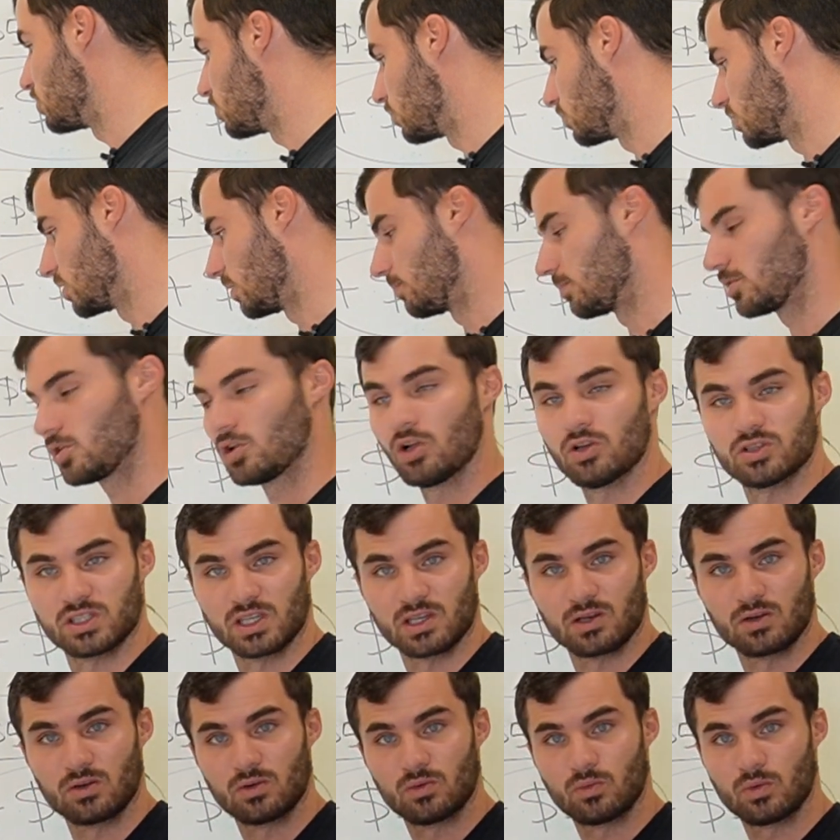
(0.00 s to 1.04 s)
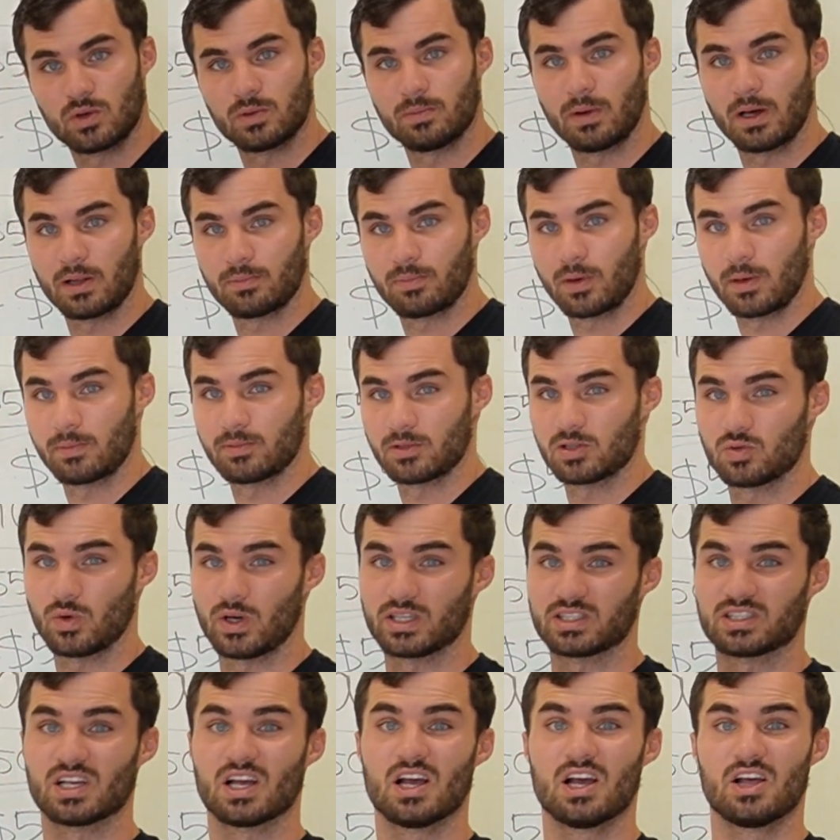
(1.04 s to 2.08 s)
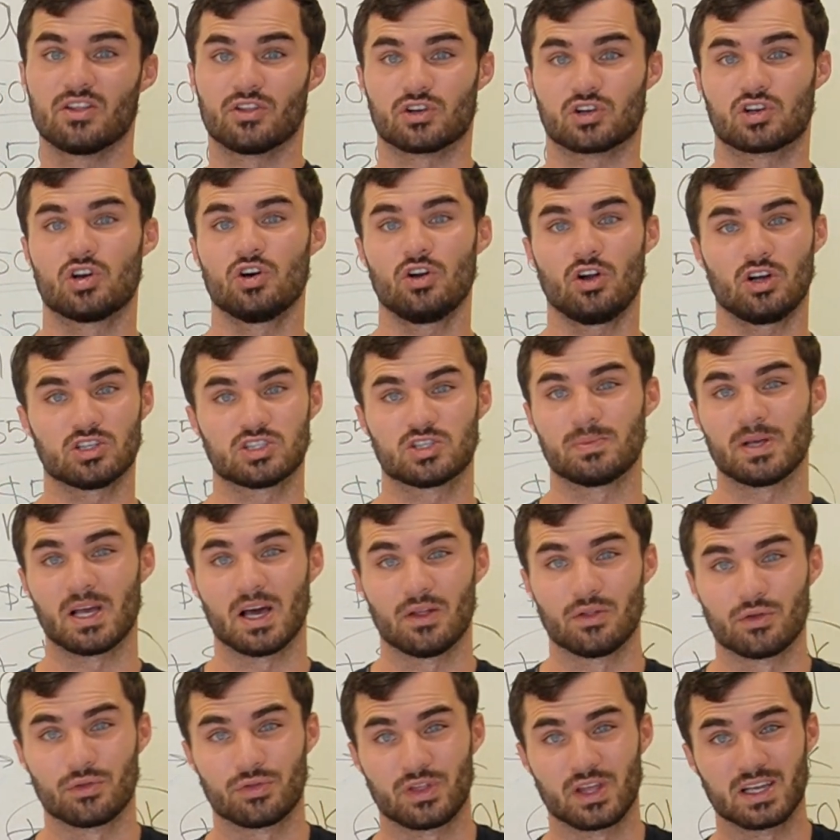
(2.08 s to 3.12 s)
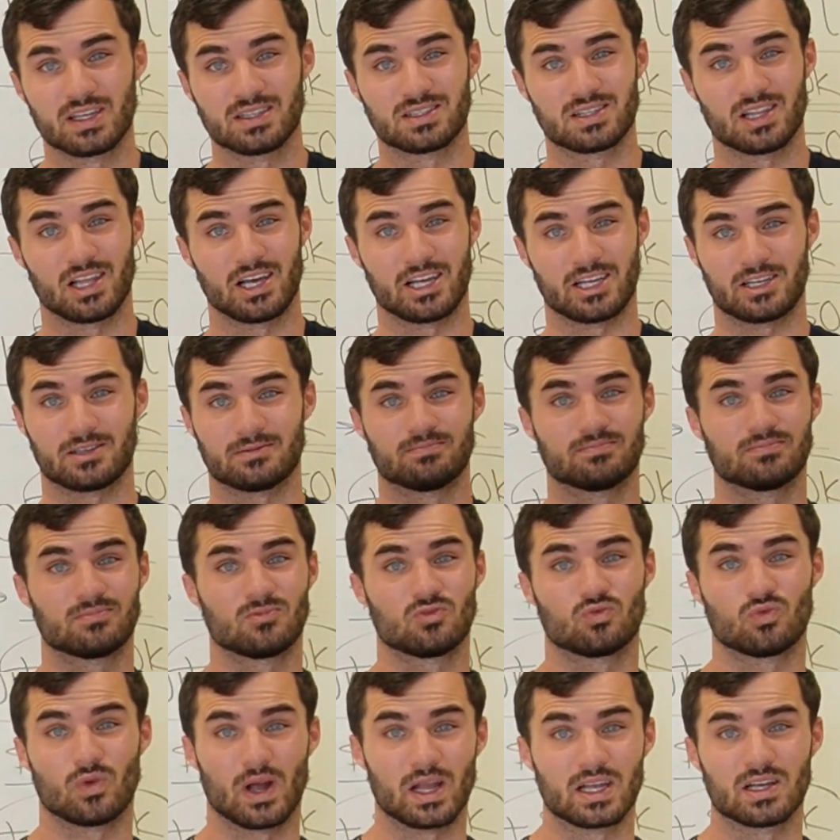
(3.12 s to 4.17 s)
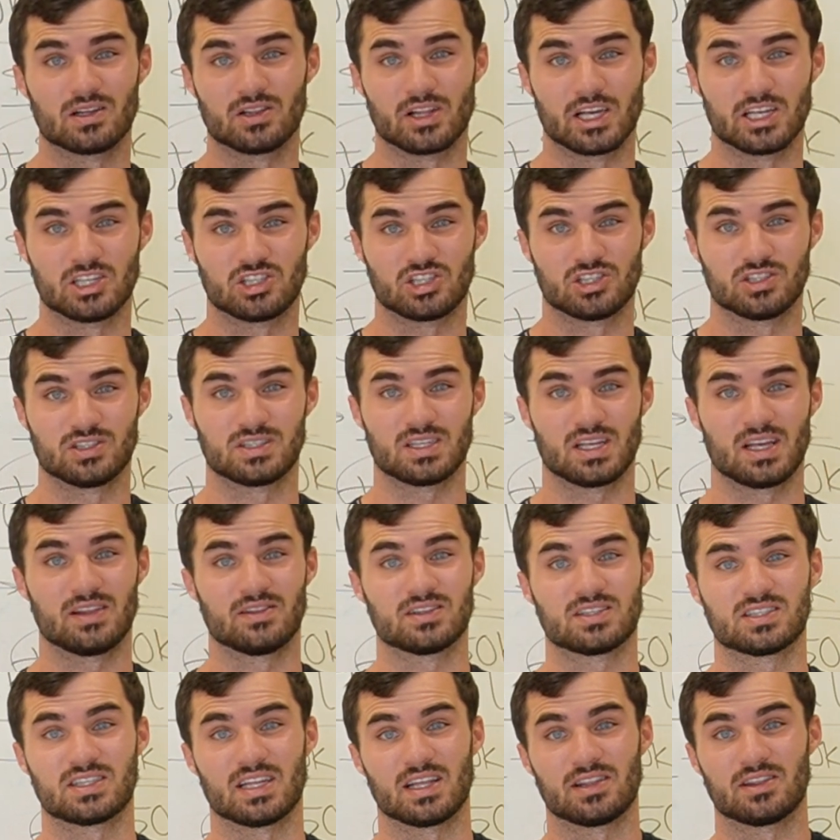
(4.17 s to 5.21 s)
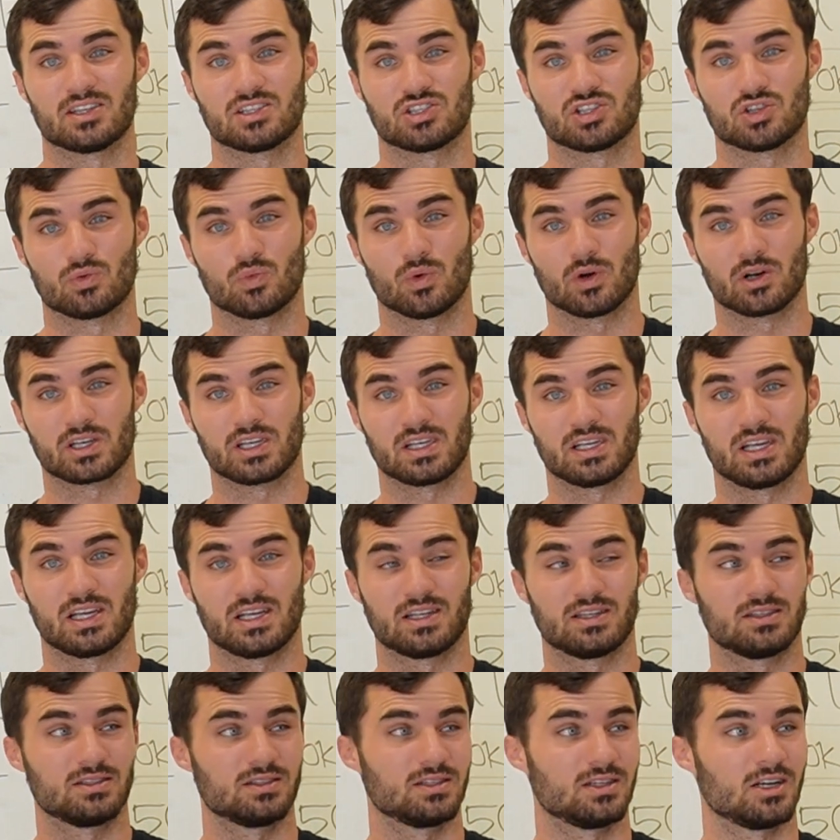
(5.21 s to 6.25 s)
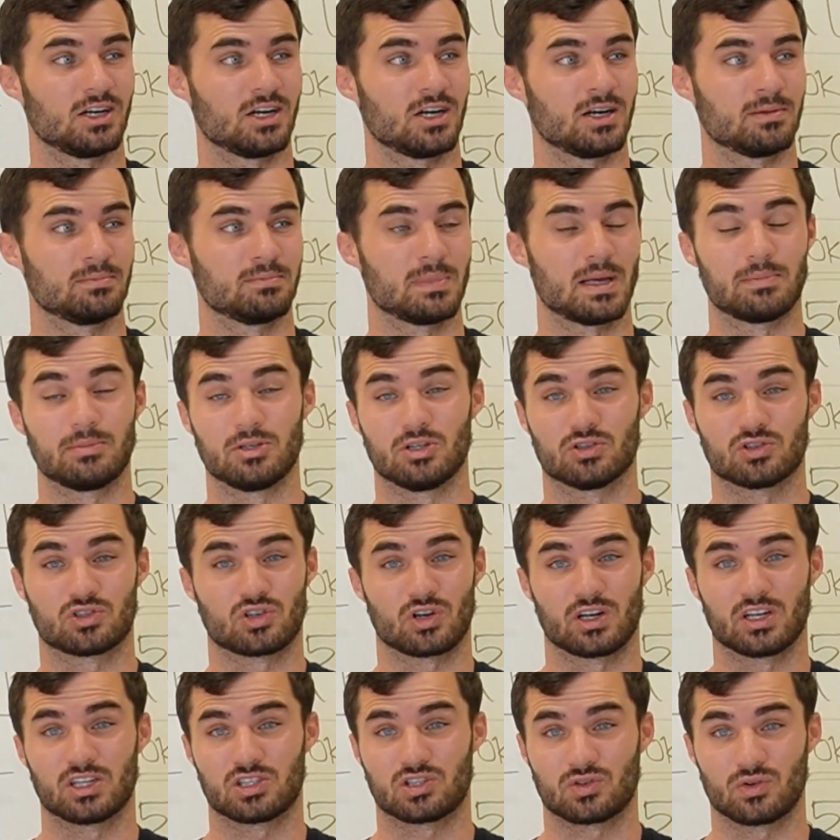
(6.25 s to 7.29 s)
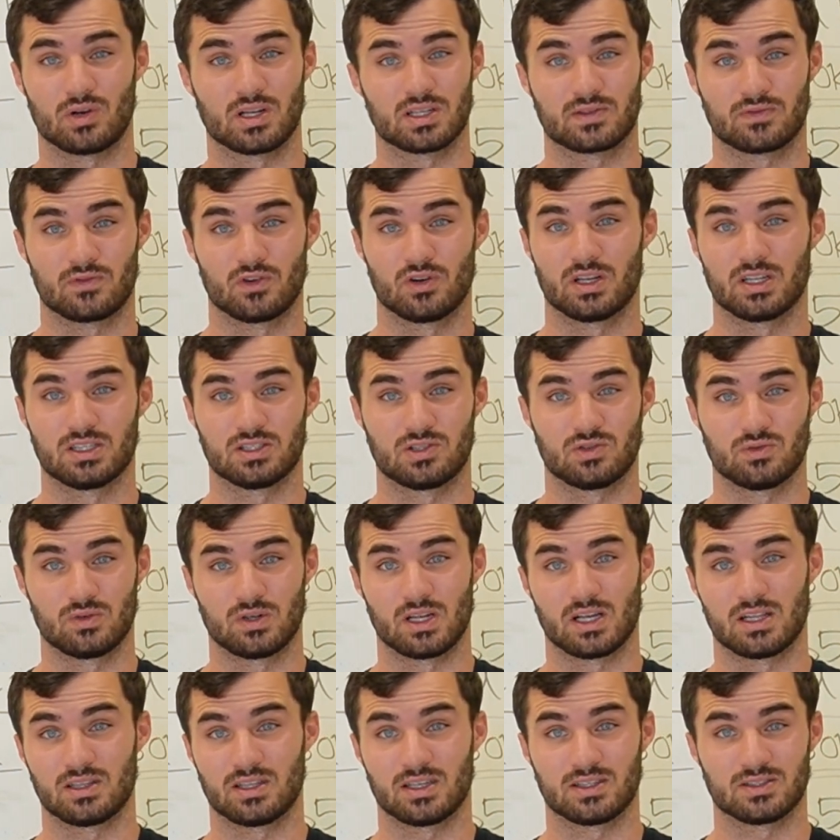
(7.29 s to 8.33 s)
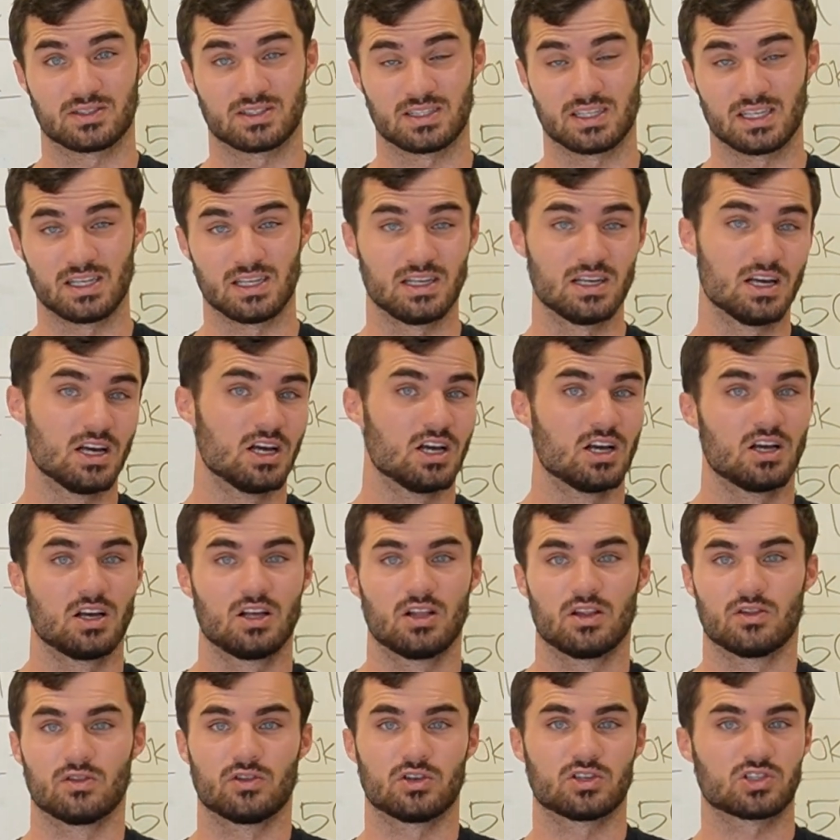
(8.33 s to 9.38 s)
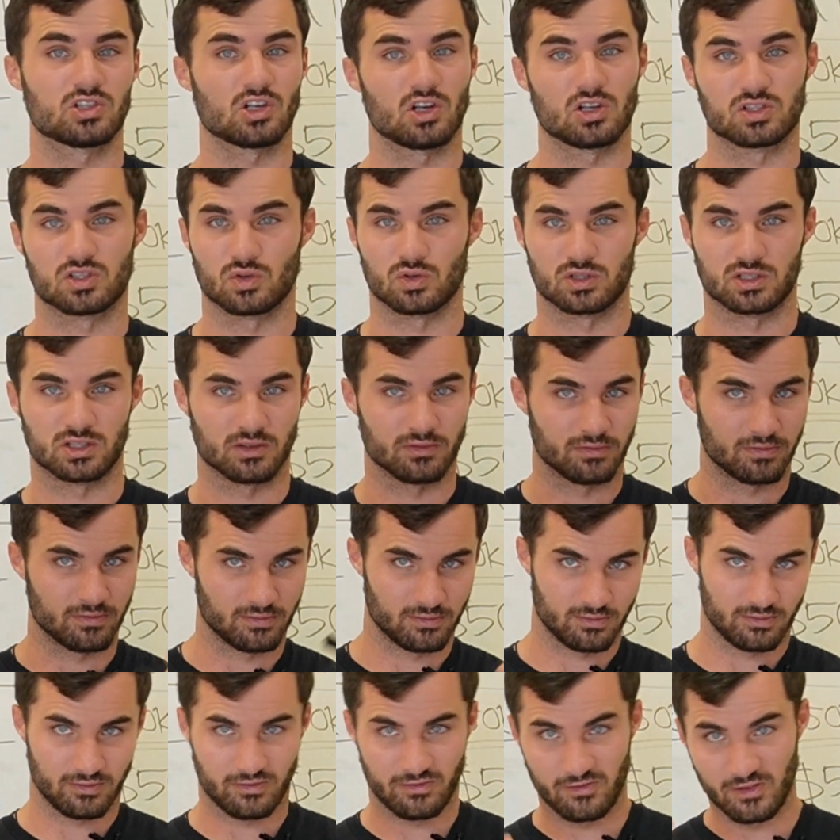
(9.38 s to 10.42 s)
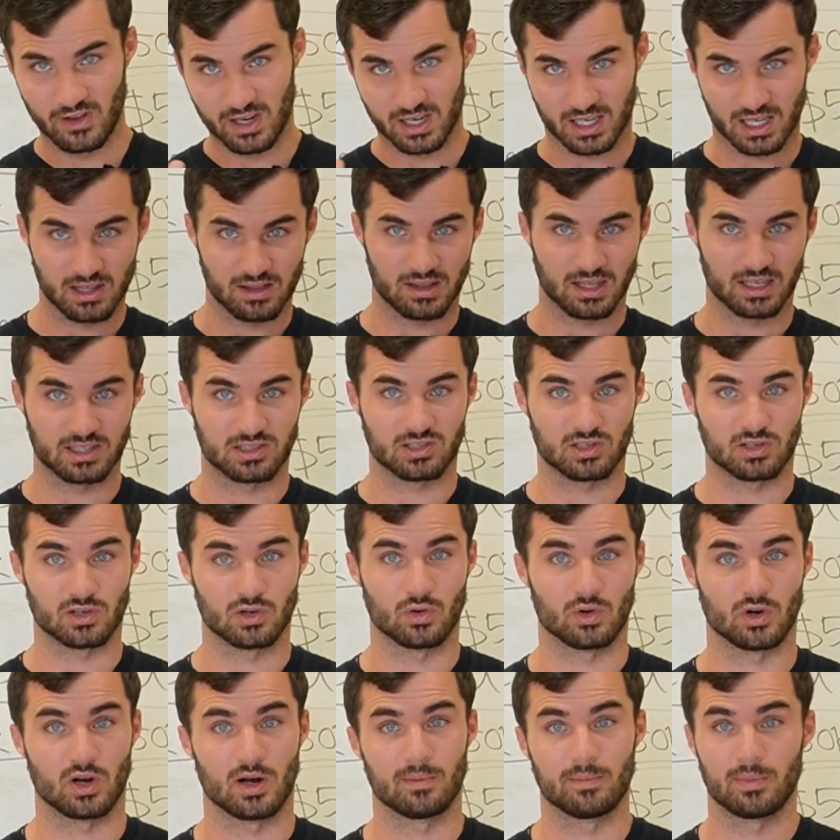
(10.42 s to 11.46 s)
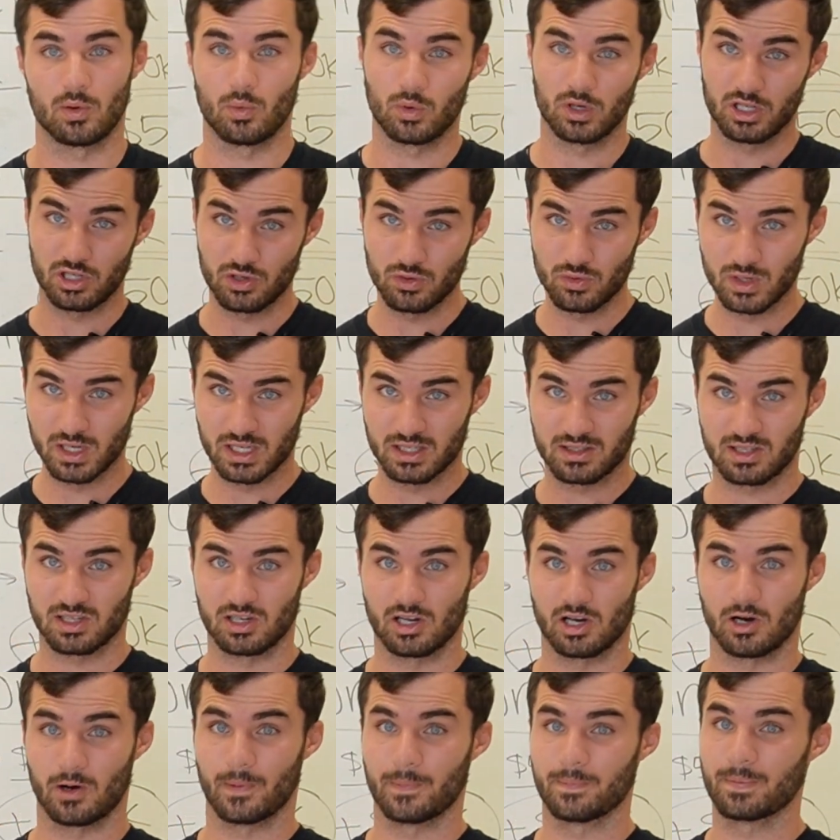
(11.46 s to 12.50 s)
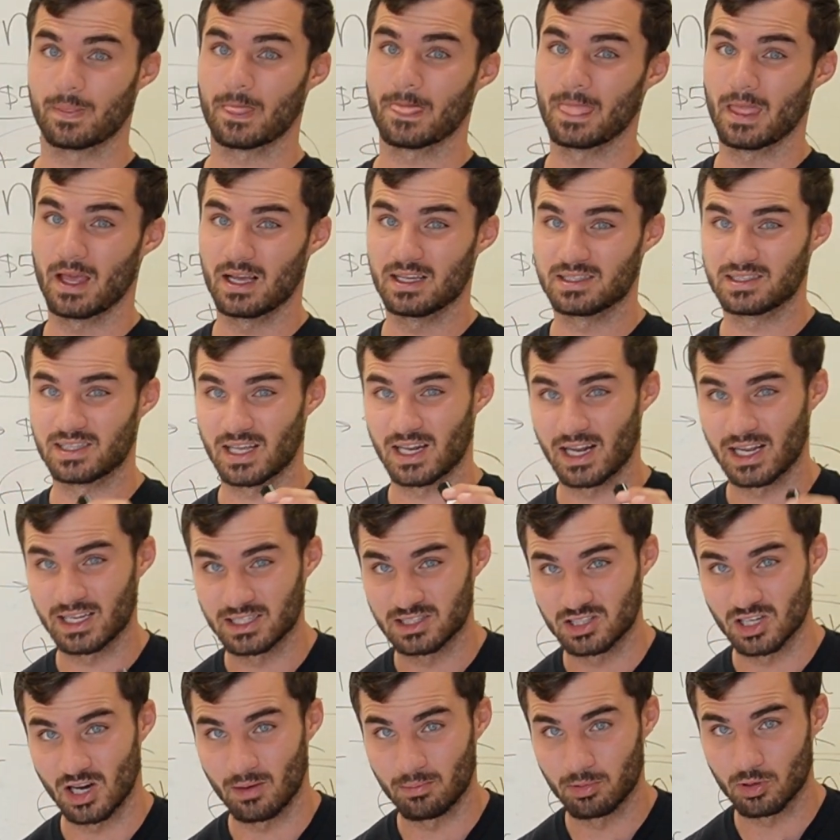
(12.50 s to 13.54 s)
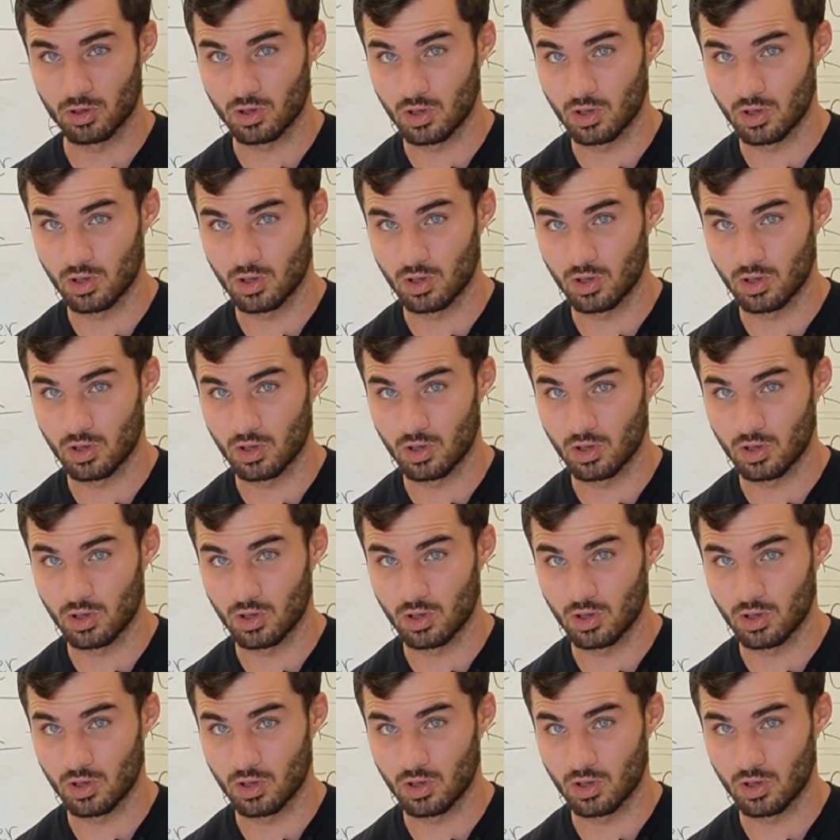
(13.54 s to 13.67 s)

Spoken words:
do a double closing, where you buy the property twice. There could also be other things like regulations in the state that you're working in. Maybe you're trying to transfer it into an LLC. There's all sorts of finicky things that are going on. But what you need to know is that a double